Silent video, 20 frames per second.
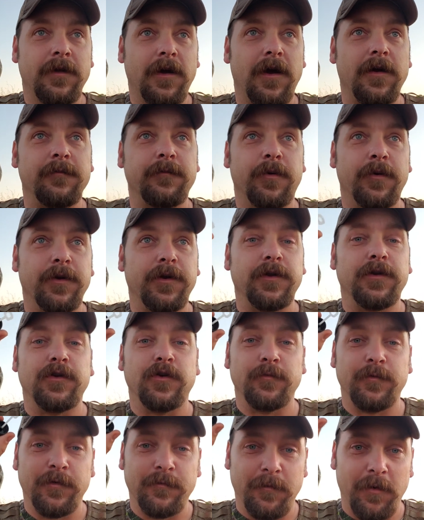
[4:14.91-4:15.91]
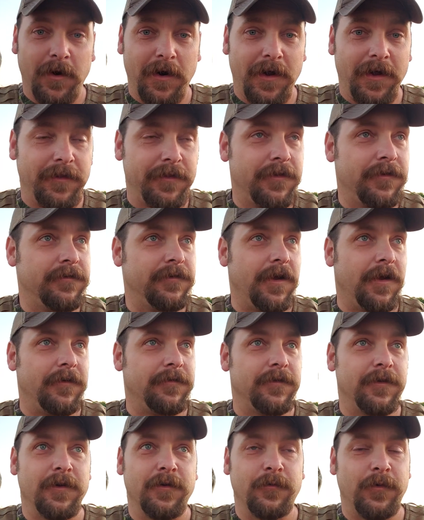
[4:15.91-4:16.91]
I'm putting human breath
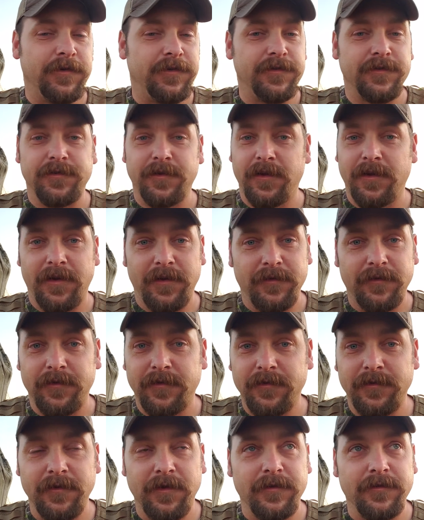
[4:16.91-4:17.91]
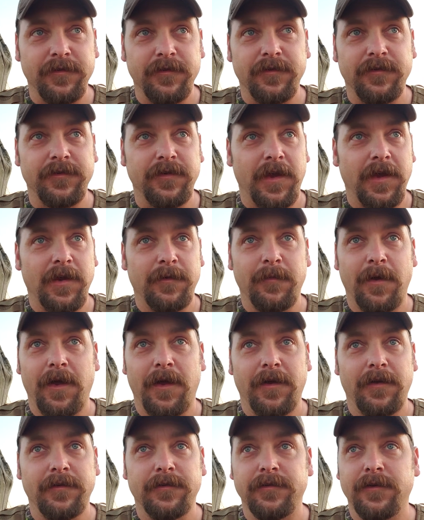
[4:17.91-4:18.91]
out there, which is it's the same
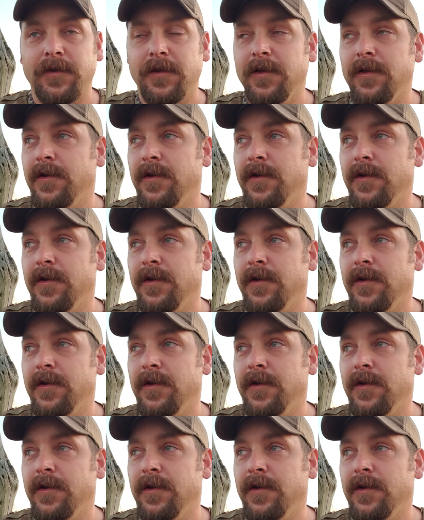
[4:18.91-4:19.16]
as